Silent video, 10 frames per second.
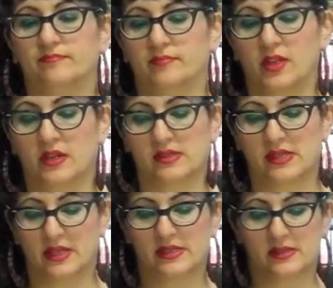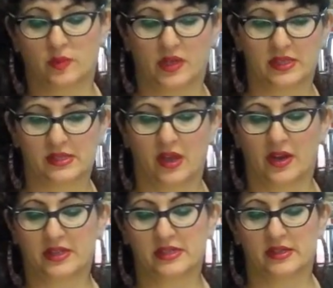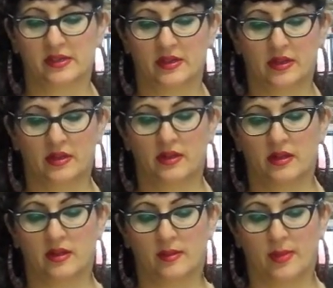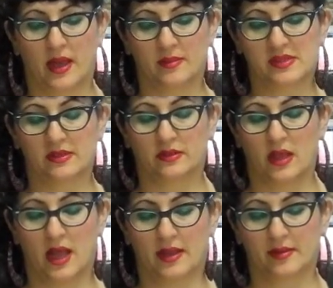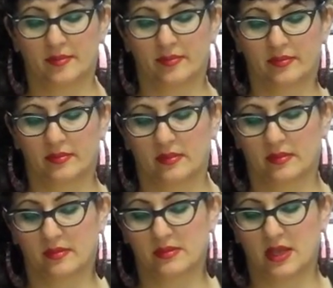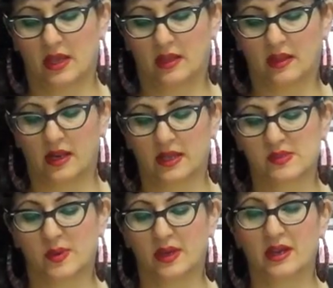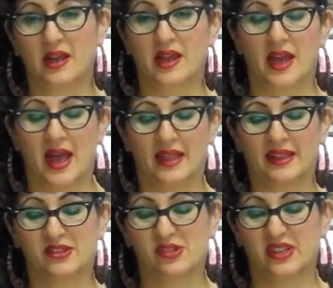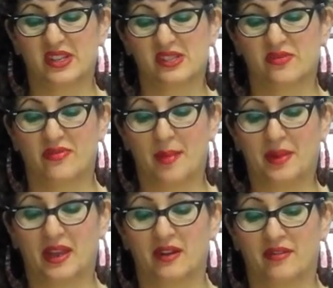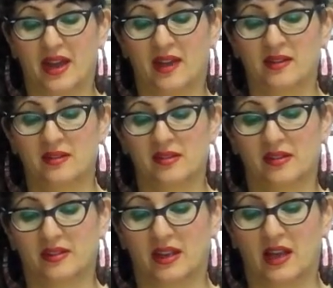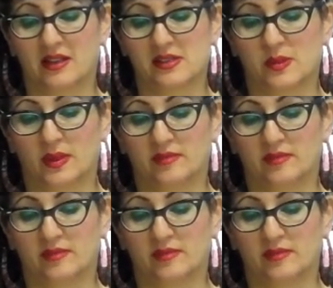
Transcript: You can see it's what it's going to perhaps look like. Taking the next one and literally just wrapping it around the last one.